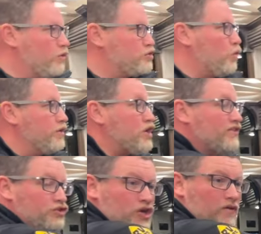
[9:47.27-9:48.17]
more storage
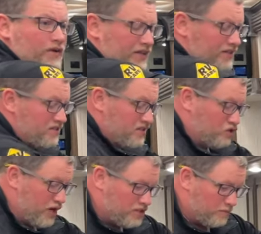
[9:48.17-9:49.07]
and the shelving, and this is
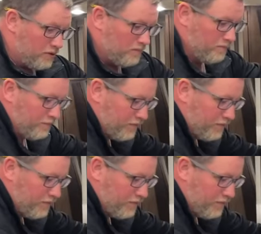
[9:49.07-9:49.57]
adjustable.